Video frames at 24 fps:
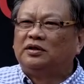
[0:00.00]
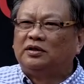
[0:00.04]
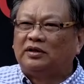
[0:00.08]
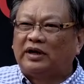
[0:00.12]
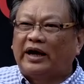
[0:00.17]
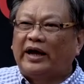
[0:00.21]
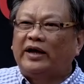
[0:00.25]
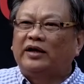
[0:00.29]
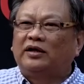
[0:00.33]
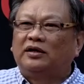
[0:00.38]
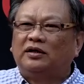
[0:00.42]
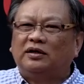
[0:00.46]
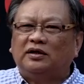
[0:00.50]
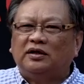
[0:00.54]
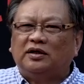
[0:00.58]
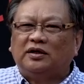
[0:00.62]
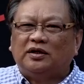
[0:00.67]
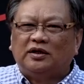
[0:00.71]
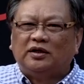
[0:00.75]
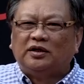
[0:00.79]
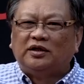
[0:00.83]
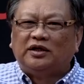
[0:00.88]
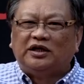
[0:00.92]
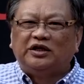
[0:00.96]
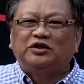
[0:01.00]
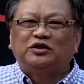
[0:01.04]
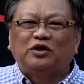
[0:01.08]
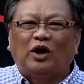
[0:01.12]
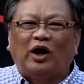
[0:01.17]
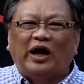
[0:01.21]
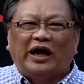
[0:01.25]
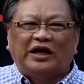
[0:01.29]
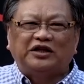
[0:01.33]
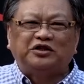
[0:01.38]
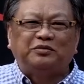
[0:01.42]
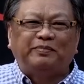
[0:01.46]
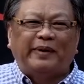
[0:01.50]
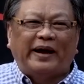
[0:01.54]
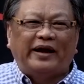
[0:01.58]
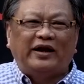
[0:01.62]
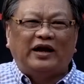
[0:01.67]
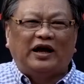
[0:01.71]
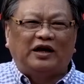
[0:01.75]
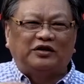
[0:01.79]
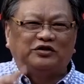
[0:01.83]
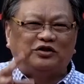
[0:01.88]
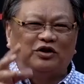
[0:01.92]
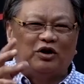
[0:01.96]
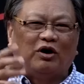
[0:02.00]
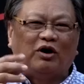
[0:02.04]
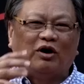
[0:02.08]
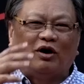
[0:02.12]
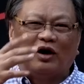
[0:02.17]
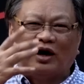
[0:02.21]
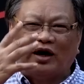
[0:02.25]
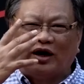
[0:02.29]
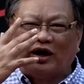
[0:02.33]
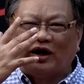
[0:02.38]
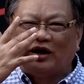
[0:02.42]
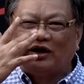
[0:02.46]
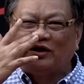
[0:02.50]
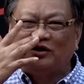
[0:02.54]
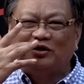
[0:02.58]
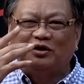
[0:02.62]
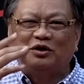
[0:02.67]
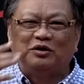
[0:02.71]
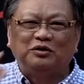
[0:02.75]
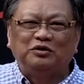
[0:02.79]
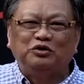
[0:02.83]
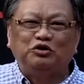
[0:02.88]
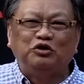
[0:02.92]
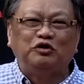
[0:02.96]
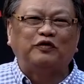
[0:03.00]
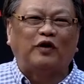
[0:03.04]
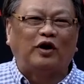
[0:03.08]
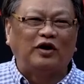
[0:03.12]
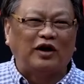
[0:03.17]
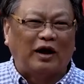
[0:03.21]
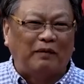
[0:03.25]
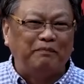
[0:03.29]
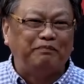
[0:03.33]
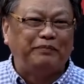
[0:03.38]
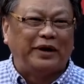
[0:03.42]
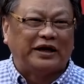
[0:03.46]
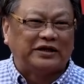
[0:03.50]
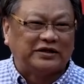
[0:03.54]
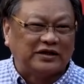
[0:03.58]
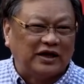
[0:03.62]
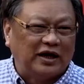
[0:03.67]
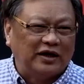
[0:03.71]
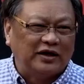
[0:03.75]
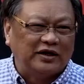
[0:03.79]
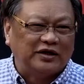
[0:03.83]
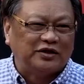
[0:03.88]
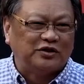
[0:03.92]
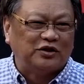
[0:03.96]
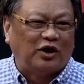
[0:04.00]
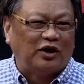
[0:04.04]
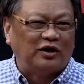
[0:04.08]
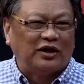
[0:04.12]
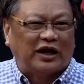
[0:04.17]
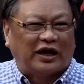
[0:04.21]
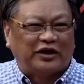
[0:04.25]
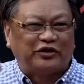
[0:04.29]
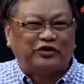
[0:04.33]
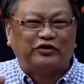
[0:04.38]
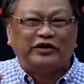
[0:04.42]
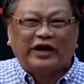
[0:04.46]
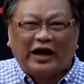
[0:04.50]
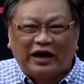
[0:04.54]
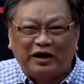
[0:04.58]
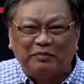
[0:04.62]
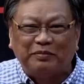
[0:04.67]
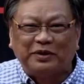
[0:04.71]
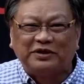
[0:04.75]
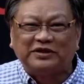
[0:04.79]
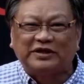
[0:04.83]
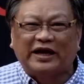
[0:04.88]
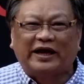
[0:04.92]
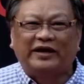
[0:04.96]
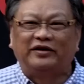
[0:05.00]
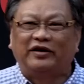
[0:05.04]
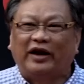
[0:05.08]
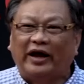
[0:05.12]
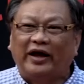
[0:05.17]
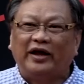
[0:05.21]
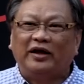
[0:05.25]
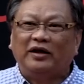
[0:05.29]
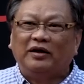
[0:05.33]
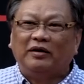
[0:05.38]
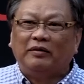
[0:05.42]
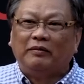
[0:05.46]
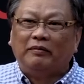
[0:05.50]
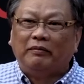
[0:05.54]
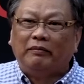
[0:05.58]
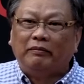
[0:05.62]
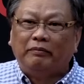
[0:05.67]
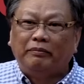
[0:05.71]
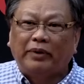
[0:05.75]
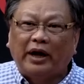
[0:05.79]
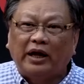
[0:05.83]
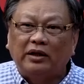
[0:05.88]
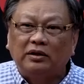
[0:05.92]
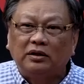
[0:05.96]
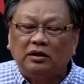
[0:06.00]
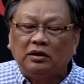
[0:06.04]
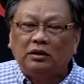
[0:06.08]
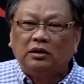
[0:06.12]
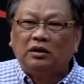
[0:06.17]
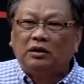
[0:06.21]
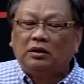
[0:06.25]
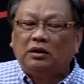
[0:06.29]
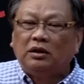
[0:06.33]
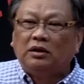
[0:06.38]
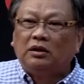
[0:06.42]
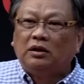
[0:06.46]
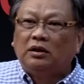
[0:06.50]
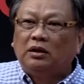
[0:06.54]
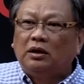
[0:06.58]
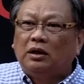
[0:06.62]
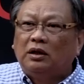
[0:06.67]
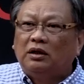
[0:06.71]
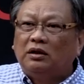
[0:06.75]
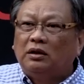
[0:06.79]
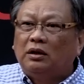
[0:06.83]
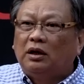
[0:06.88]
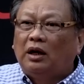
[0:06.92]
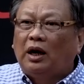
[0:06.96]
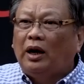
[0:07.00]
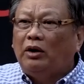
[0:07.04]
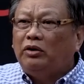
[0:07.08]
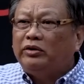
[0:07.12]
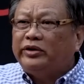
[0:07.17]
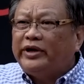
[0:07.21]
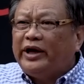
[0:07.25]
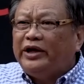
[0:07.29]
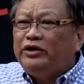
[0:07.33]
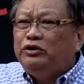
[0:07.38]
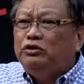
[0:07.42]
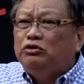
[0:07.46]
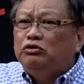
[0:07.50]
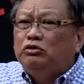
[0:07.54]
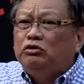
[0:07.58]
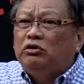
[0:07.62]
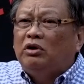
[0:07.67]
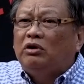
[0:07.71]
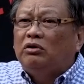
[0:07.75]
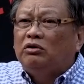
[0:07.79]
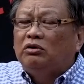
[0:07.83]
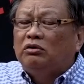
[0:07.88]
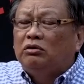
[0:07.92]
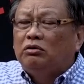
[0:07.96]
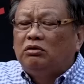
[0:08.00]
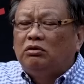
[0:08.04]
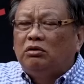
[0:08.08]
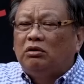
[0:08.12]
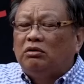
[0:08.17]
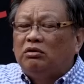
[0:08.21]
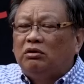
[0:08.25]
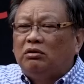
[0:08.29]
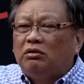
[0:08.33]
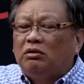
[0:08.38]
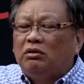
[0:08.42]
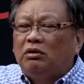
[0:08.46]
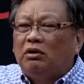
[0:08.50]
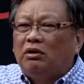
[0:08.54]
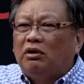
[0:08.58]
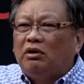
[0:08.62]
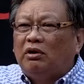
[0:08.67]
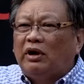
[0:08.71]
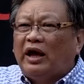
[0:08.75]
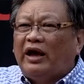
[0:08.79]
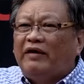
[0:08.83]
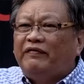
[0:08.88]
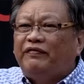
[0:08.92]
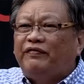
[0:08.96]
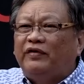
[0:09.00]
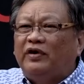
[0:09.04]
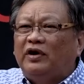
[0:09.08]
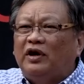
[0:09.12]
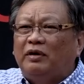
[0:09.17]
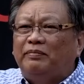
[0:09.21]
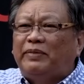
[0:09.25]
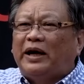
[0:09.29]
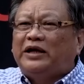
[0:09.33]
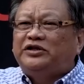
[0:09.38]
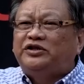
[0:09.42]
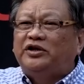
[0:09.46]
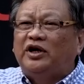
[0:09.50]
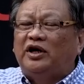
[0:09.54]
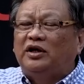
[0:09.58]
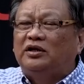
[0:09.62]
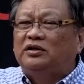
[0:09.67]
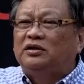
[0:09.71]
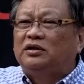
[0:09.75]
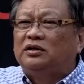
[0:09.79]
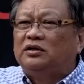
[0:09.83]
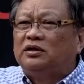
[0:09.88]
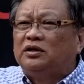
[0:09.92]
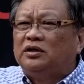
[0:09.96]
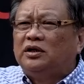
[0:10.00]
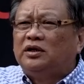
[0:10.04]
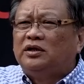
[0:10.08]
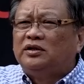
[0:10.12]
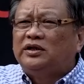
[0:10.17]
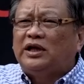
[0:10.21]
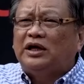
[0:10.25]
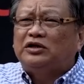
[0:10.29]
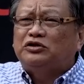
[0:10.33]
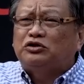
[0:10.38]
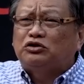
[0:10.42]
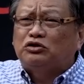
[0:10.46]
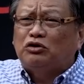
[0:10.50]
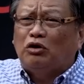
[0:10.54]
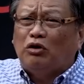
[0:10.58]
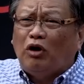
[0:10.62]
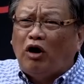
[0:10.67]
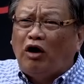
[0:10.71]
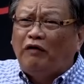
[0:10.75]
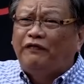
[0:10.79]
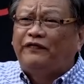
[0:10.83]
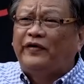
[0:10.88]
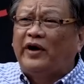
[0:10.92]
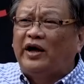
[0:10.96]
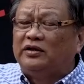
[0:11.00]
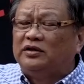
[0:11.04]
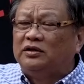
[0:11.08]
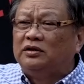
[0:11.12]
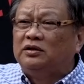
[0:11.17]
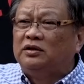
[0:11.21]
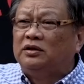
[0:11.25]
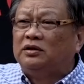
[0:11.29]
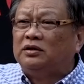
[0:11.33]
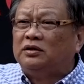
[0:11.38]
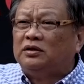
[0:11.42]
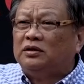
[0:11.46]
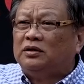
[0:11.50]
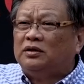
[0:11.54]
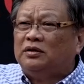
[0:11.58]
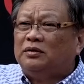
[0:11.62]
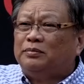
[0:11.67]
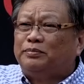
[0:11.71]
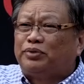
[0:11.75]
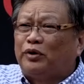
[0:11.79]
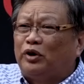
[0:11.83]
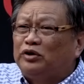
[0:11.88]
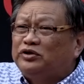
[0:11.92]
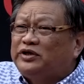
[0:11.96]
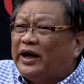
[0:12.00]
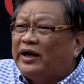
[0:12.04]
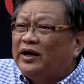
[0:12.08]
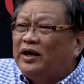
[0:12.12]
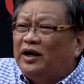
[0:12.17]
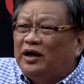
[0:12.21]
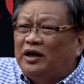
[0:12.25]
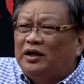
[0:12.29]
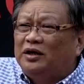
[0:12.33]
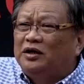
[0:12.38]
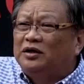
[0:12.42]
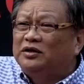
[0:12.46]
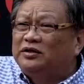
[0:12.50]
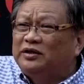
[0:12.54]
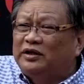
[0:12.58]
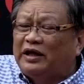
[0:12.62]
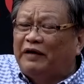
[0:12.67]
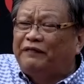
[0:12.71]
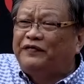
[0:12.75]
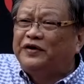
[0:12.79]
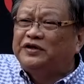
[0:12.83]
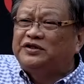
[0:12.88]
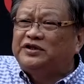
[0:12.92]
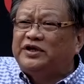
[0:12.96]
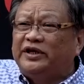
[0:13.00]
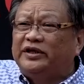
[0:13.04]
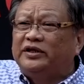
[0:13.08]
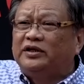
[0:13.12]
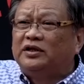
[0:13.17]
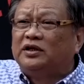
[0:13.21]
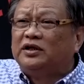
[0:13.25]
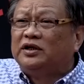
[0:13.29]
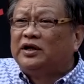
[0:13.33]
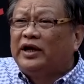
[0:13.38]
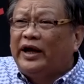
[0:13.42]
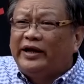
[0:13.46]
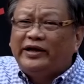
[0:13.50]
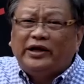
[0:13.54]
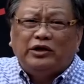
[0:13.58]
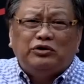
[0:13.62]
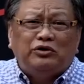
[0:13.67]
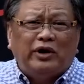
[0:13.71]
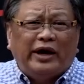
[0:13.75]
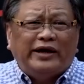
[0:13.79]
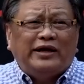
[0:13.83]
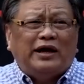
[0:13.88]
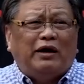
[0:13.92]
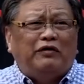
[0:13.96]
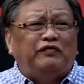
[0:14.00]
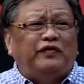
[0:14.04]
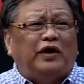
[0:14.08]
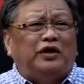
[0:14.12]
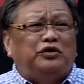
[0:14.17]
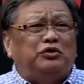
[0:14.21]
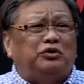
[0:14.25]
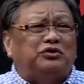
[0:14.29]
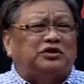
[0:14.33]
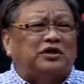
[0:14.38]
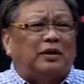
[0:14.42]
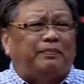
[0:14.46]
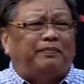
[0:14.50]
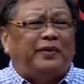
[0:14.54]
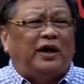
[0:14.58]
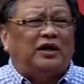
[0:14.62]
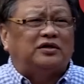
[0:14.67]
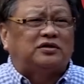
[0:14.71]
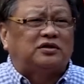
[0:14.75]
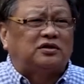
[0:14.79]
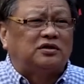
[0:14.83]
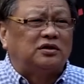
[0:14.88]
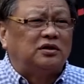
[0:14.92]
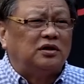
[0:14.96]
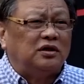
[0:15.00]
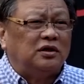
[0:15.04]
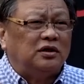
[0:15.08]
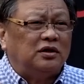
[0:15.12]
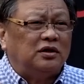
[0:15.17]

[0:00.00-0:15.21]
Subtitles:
right? It's not as bad as your, Youth Olympics. It's not like 300%, right? But how can you have a budget that so often project a deficit and then you end up with a huge surplus?